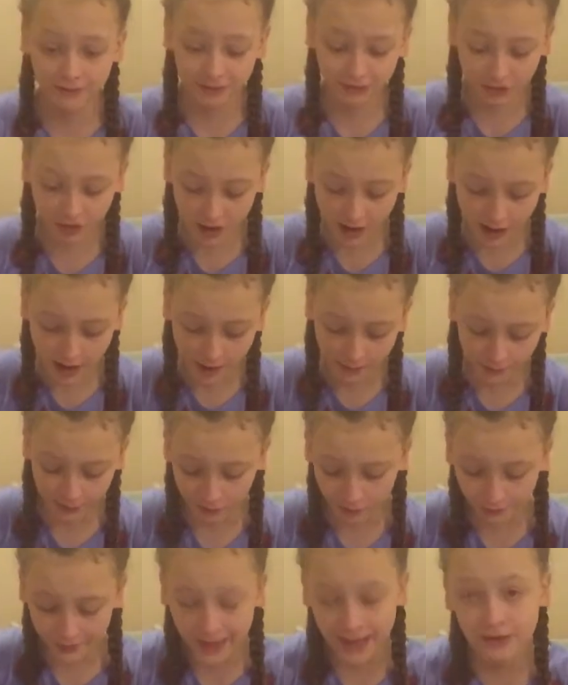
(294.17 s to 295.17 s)
at them and
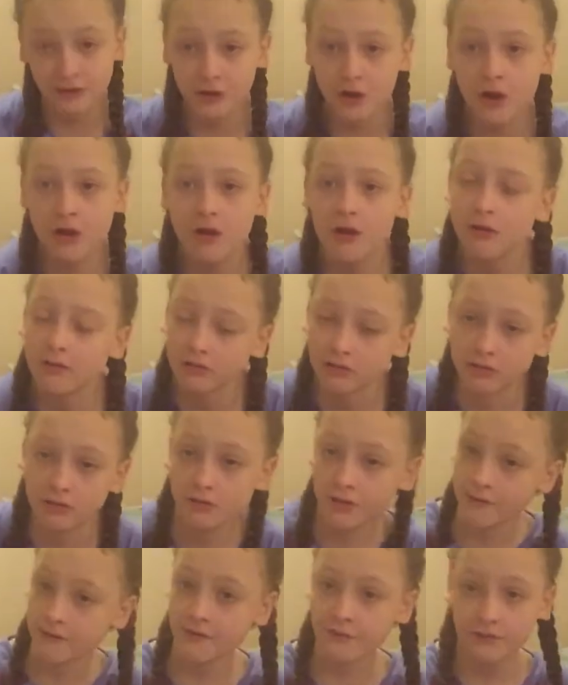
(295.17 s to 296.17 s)
all their notes and
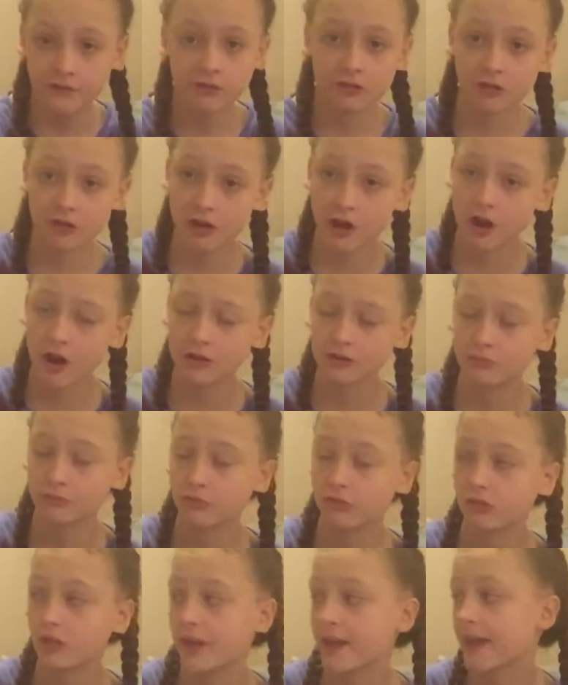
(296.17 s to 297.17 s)
all their revision cards. I'm
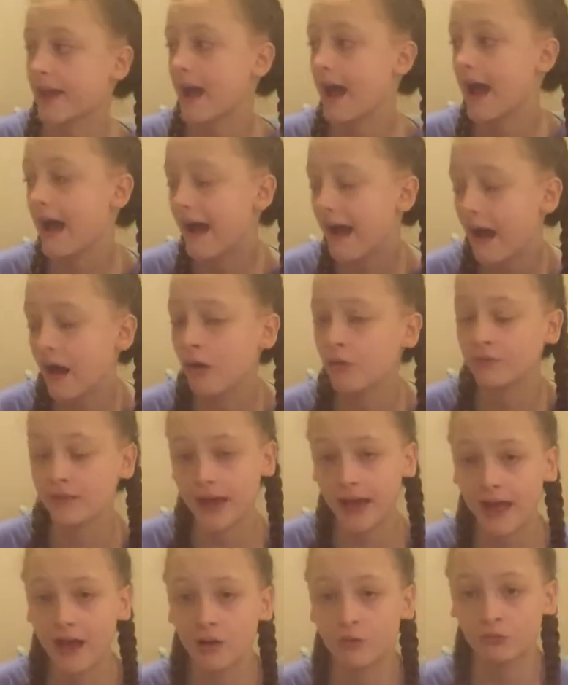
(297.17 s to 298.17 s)
just like, how the
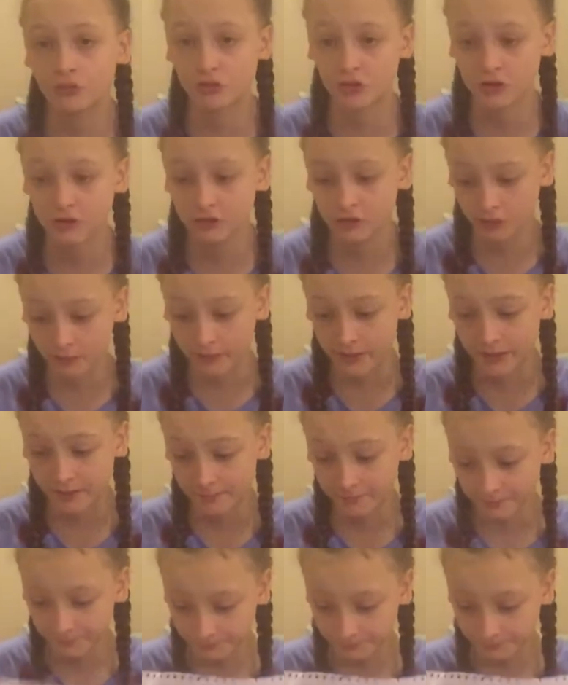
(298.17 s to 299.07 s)
hell do you do it?